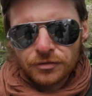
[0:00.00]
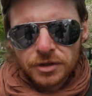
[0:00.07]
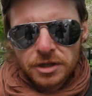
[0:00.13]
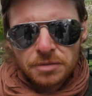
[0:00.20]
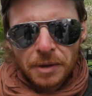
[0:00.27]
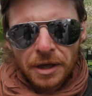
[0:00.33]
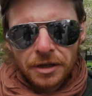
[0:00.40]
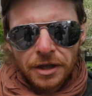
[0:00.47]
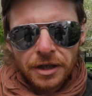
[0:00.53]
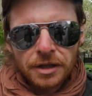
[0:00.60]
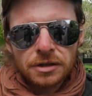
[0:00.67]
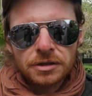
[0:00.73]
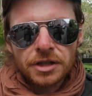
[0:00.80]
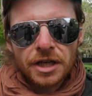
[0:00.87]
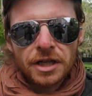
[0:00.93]
After
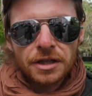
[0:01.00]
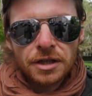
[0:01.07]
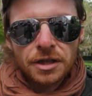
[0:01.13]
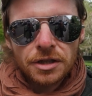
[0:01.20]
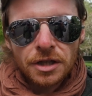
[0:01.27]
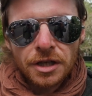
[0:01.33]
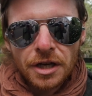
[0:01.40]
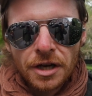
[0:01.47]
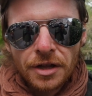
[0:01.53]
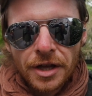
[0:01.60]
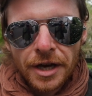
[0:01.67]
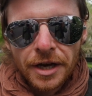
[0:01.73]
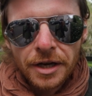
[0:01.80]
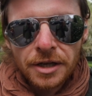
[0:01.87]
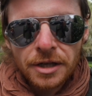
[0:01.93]
spending nearly a year
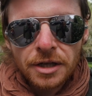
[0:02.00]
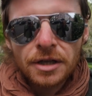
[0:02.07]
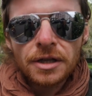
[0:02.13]
there,